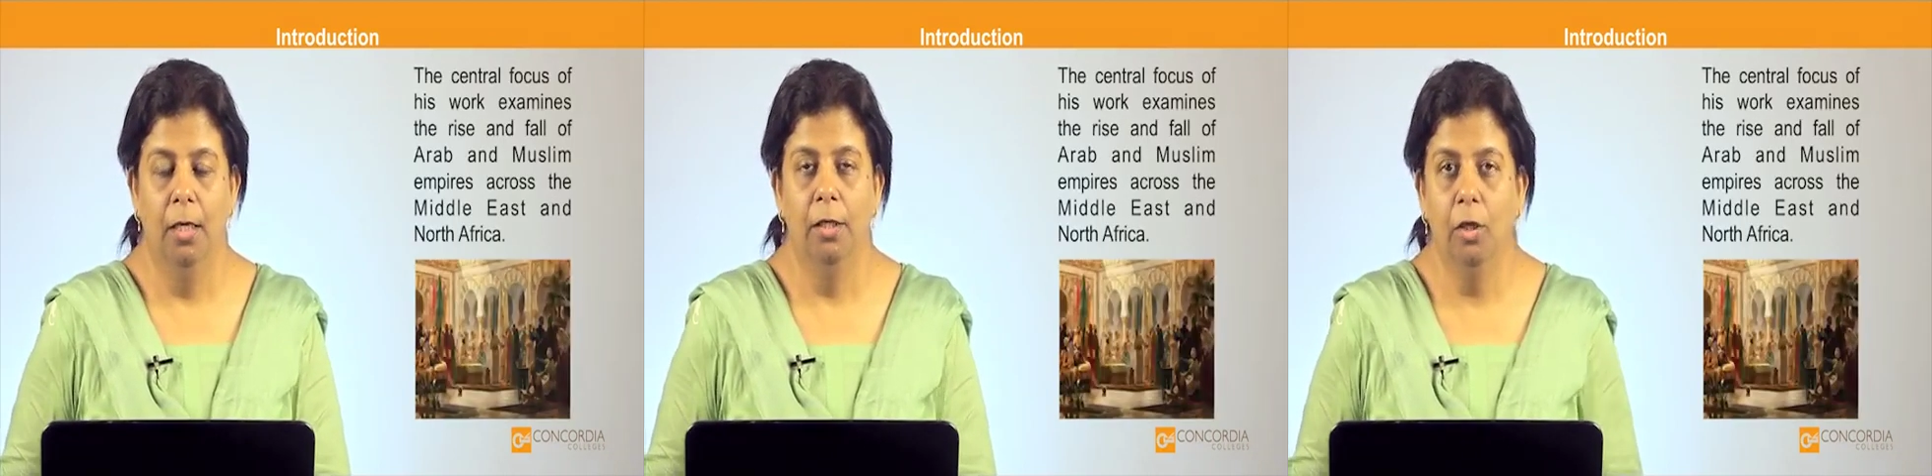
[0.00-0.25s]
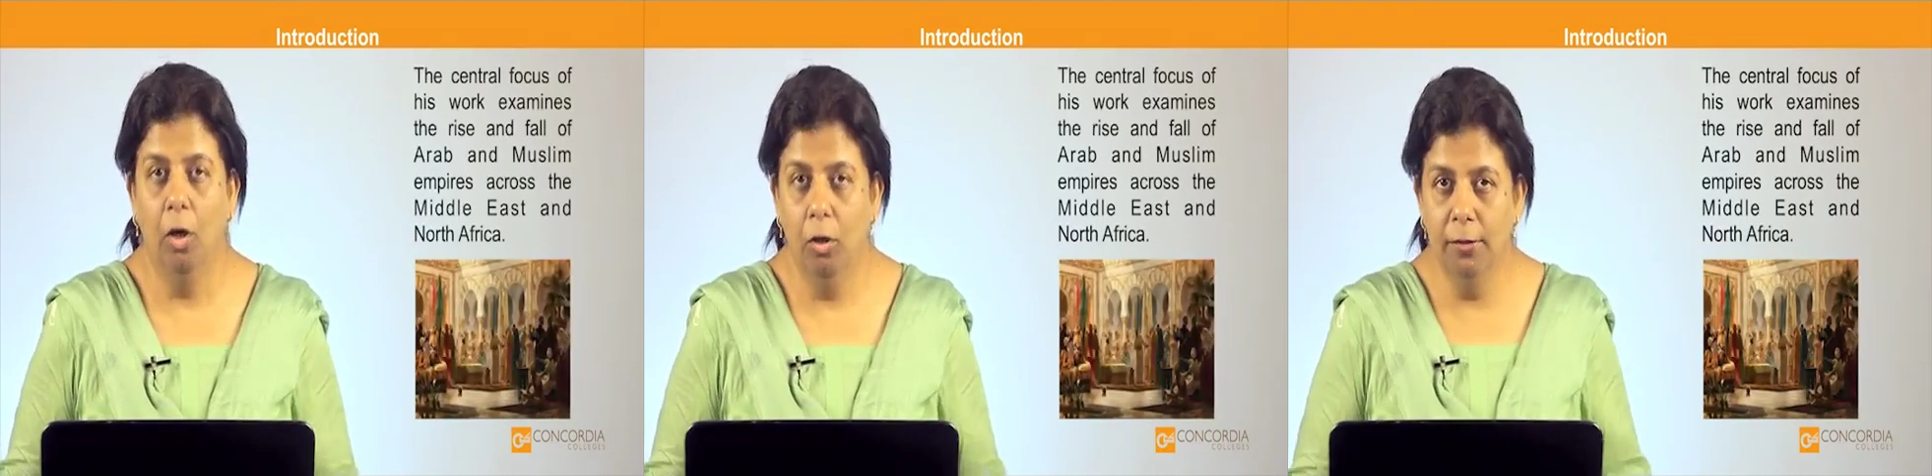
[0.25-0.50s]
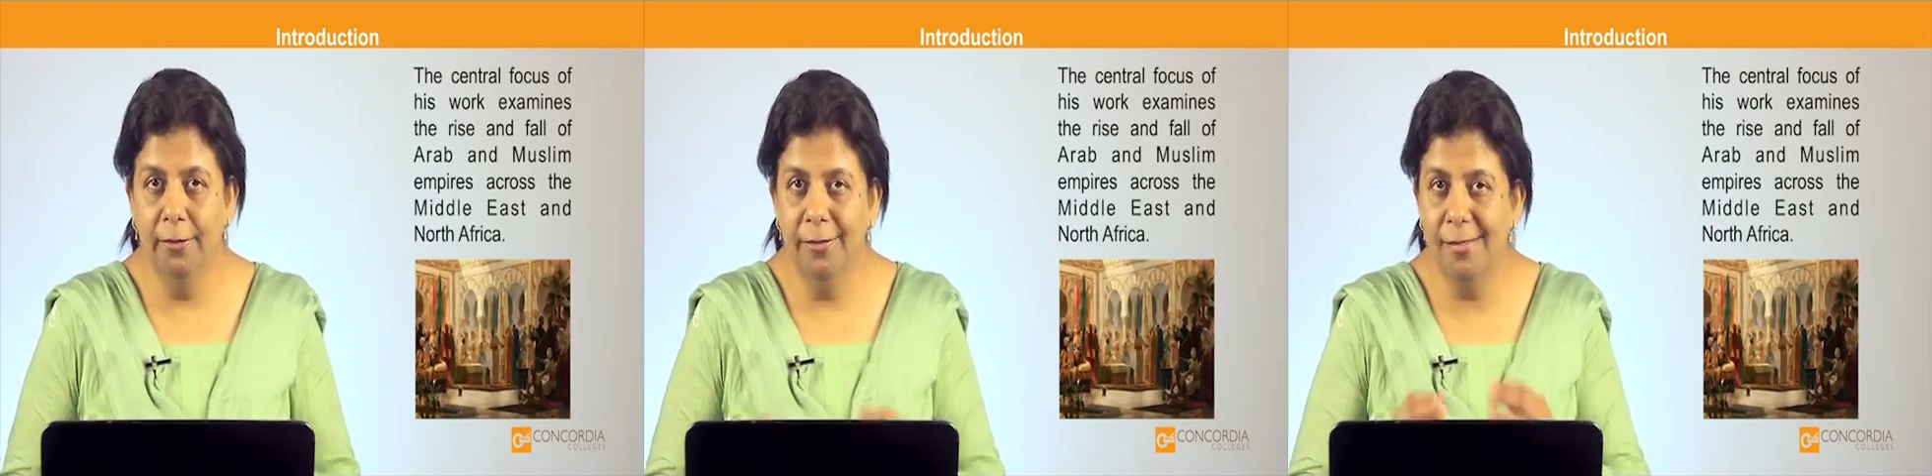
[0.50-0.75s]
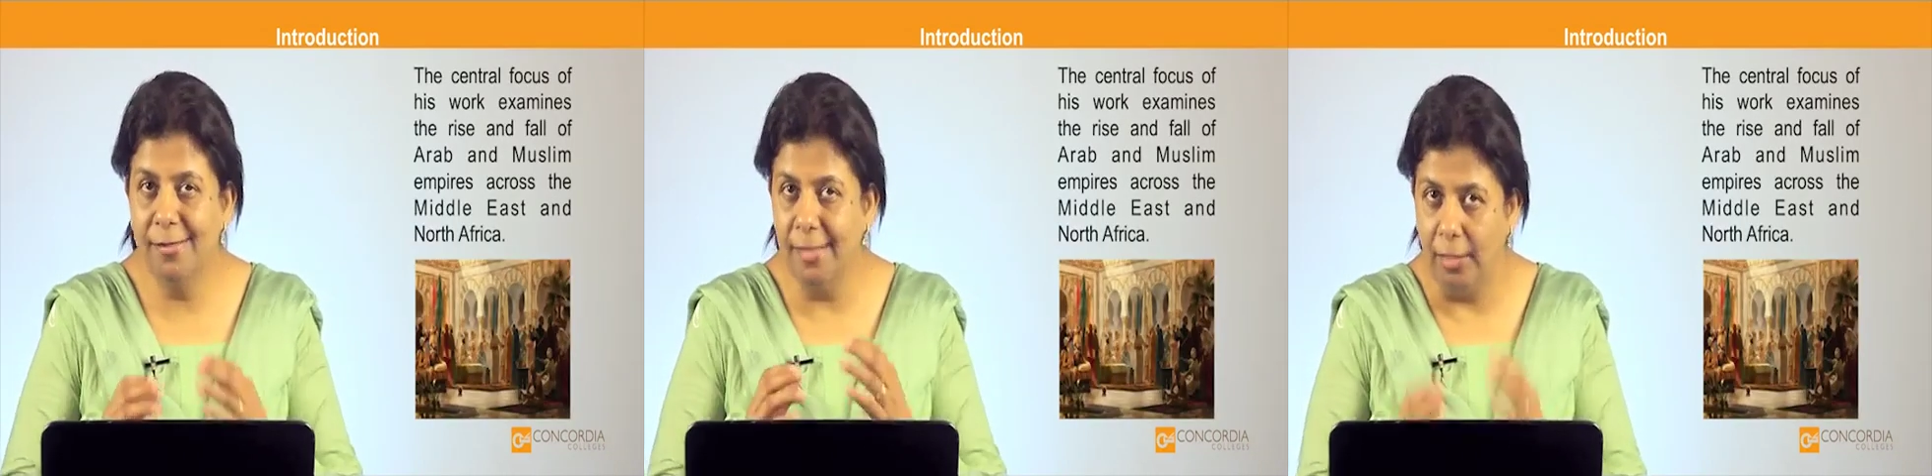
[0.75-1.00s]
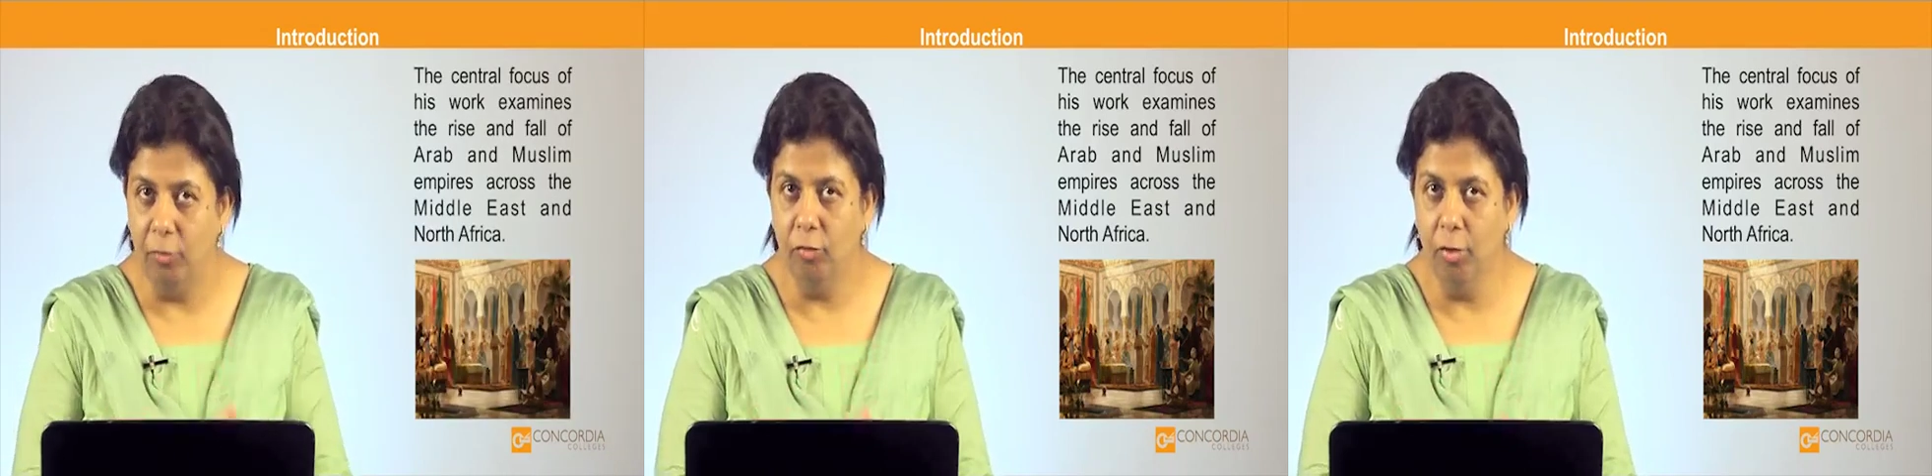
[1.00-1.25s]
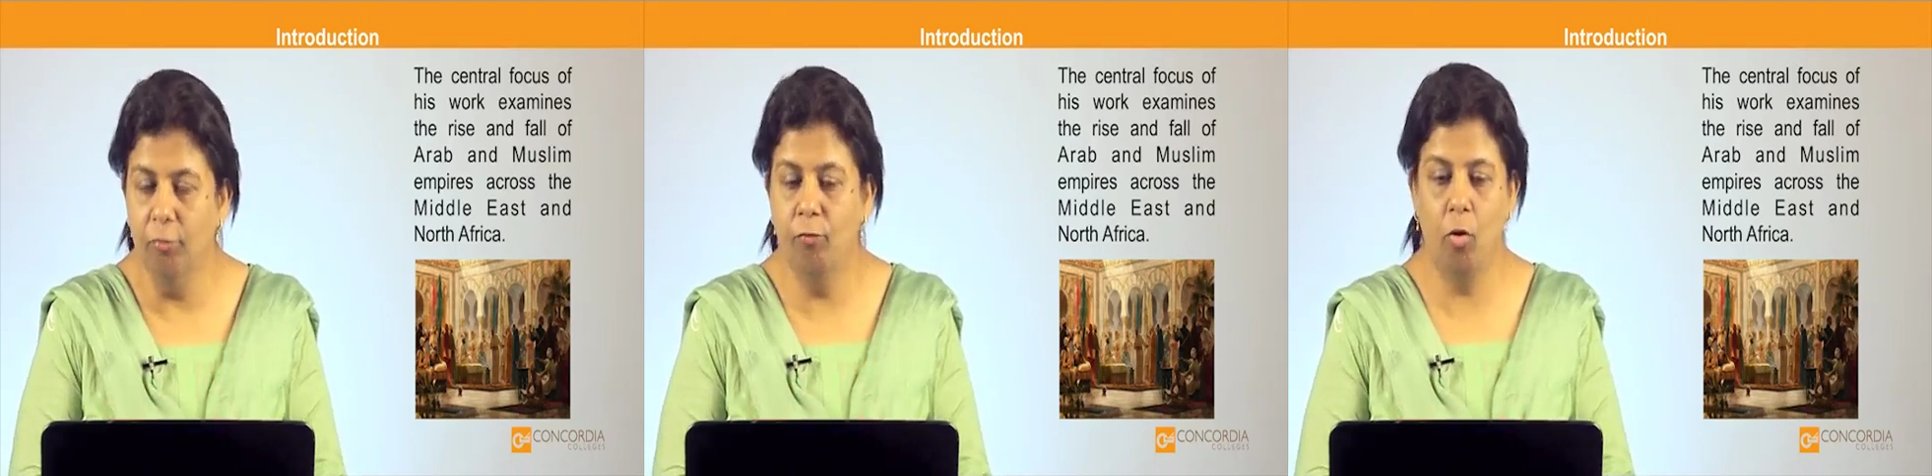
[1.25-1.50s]
Now, the
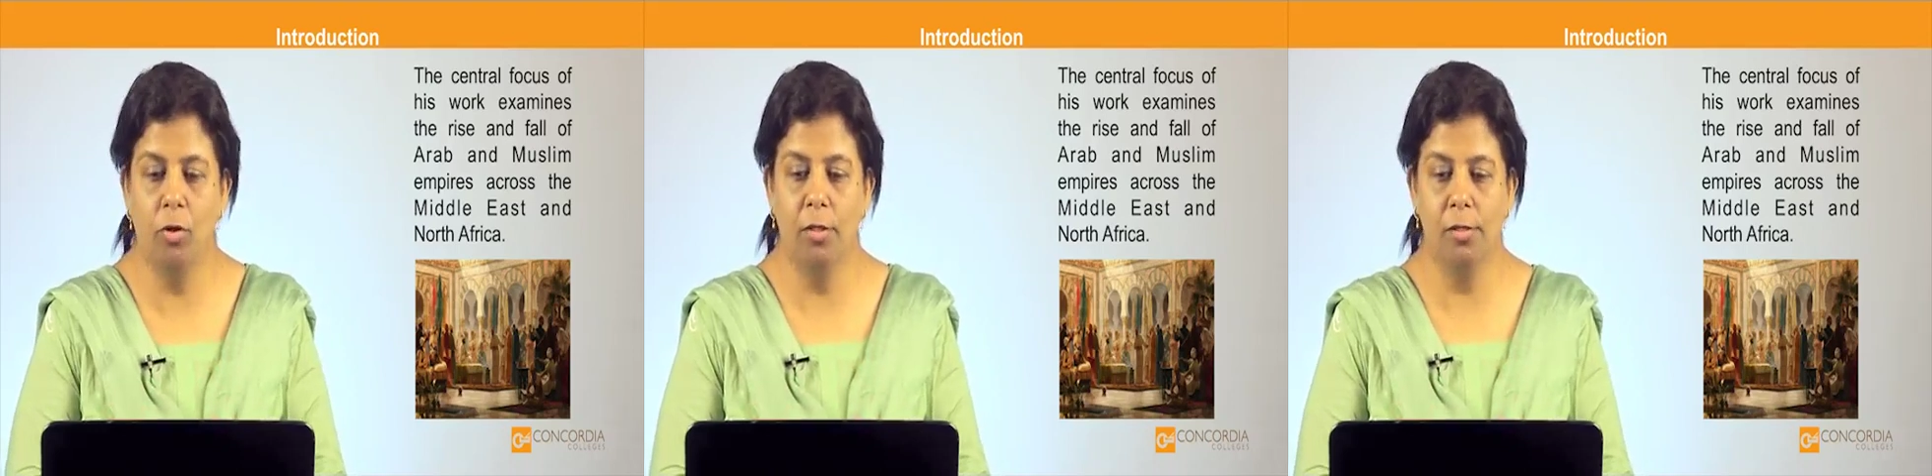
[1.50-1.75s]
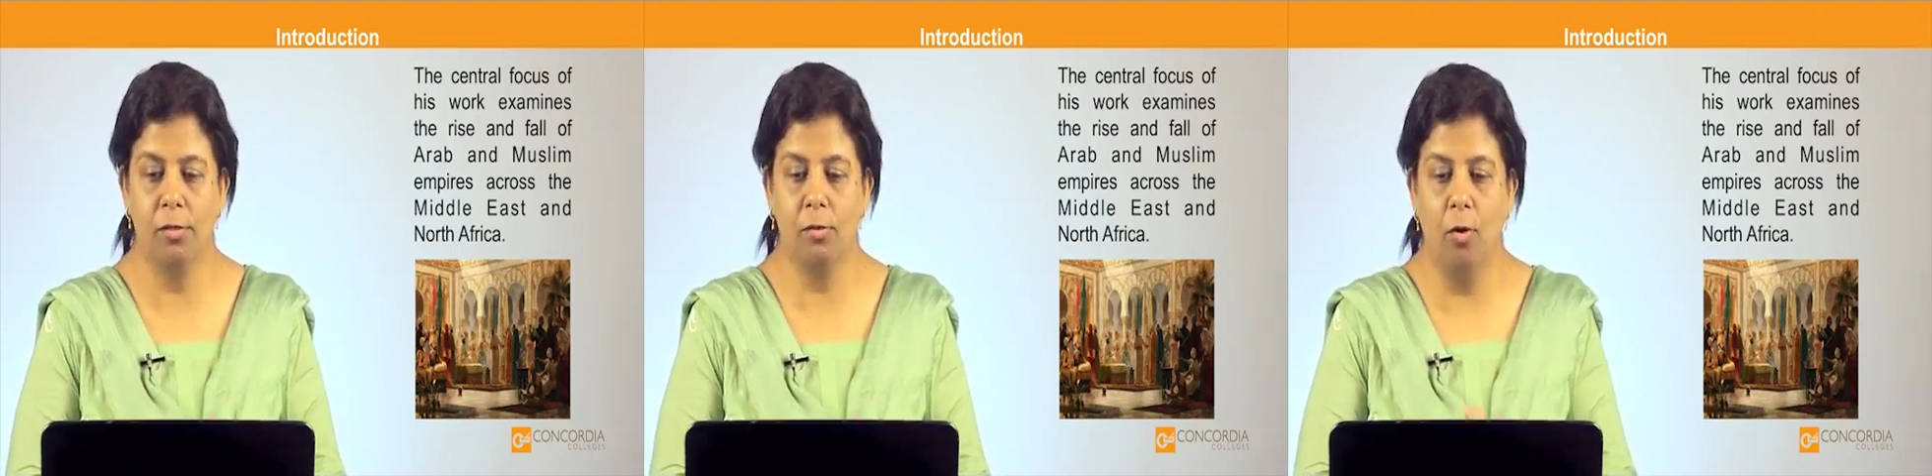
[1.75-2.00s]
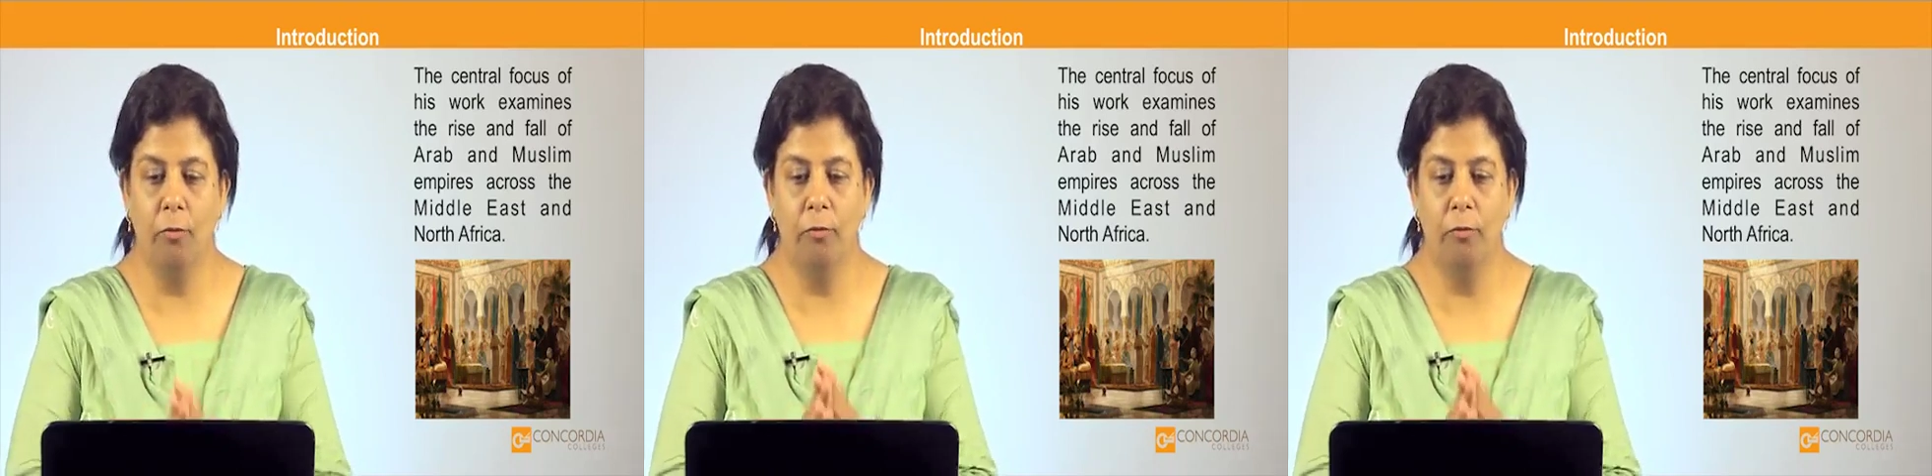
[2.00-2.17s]
central focus of